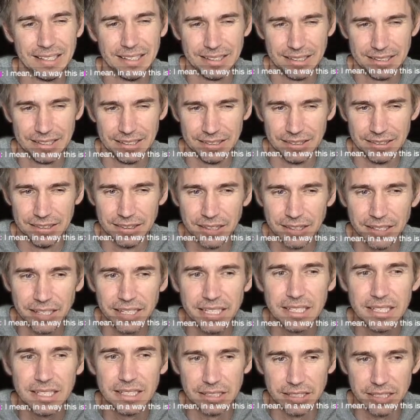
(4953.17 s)

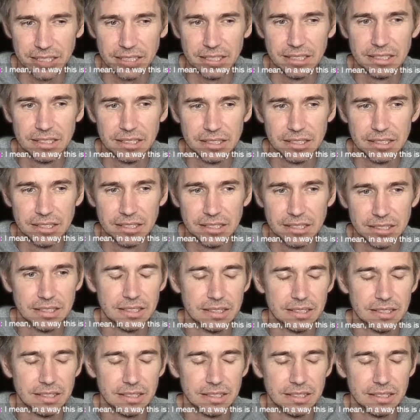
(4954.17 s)
likely,
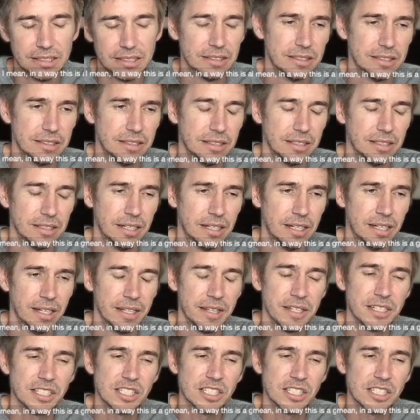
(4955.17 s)
and
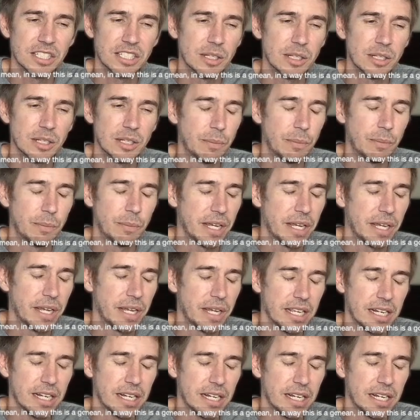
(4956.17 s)
this is a pain, and
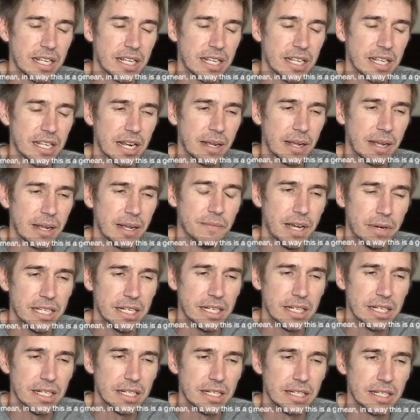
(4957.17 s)
I might
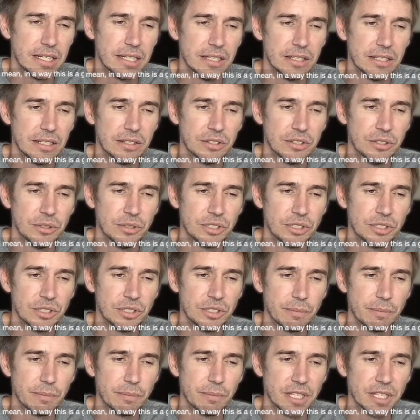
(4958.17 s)
do something
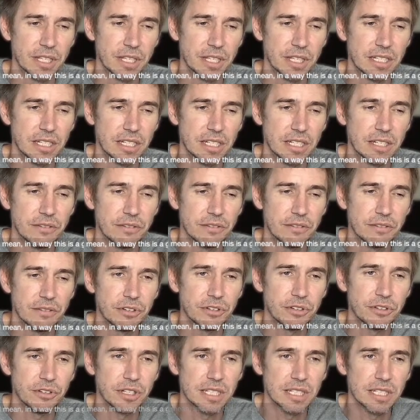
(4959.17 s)
different this time because
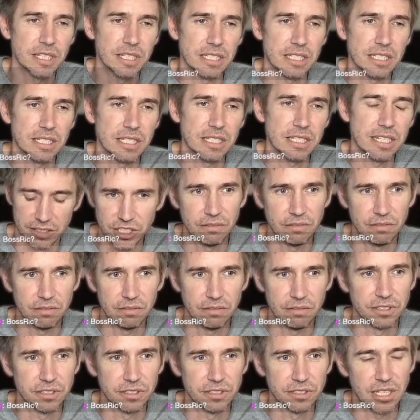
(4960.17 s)
it was such a pain for
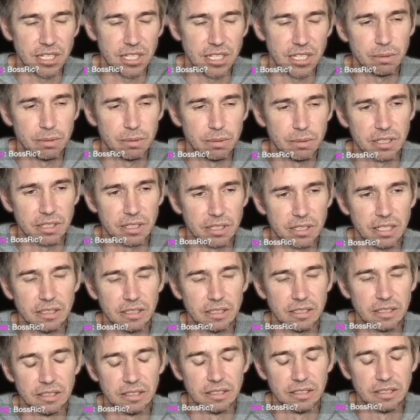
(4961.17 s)
Doppelganger.
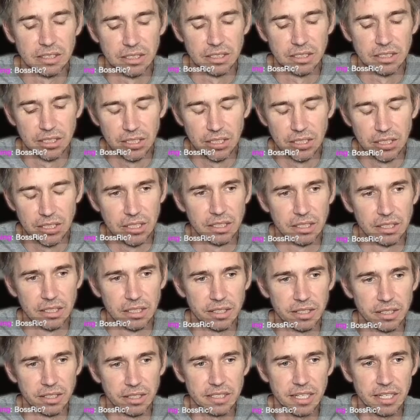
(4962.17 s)
There
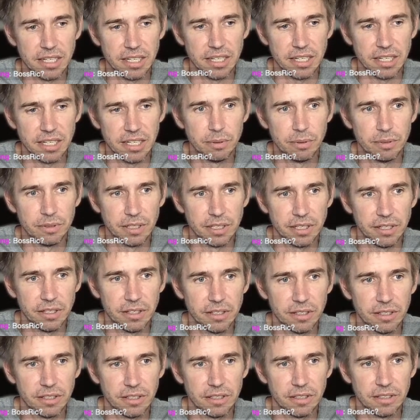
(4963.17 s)
is a
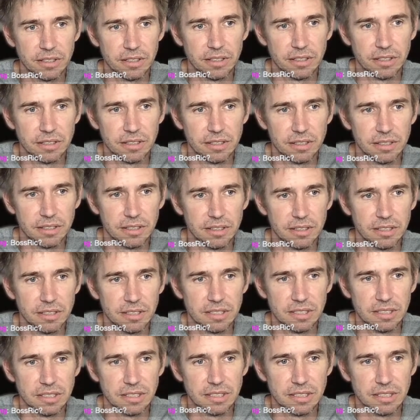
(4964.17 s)
player
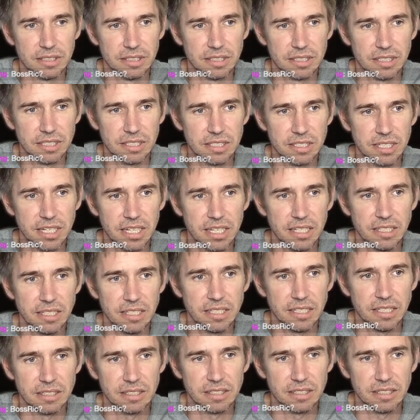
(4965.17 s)
state
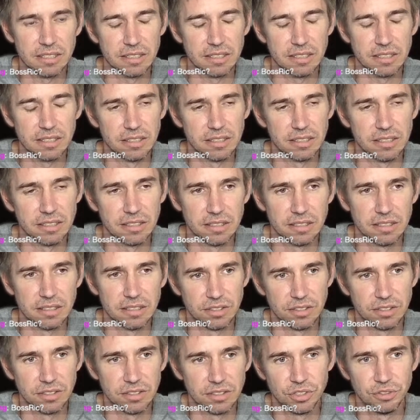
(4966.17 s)
struct,
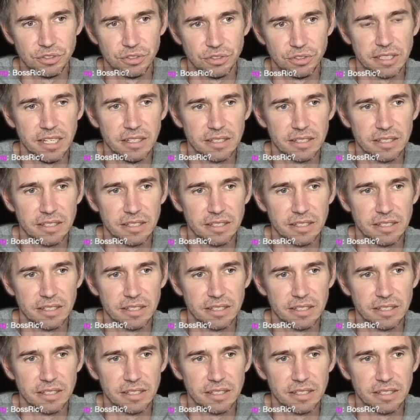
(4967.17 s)
and